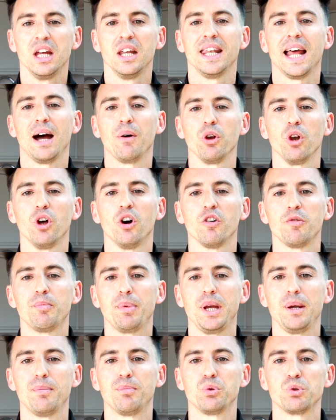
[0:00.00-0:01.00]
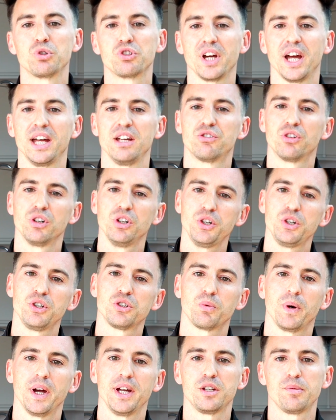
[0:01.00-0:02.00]
Now, a lot of people say to
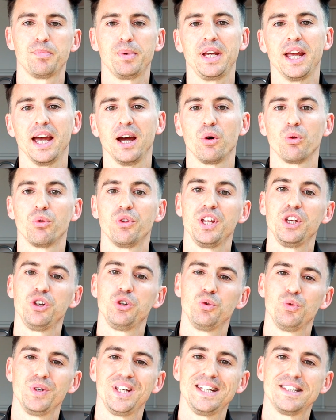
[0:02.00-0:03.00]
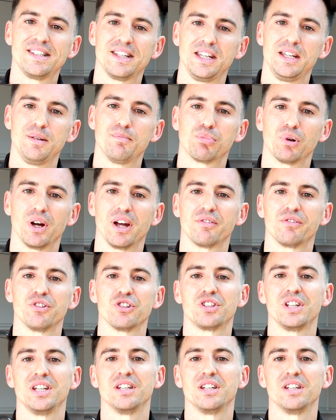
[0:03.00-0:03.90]
lose weight, to be healthy, you need to eat breakfast.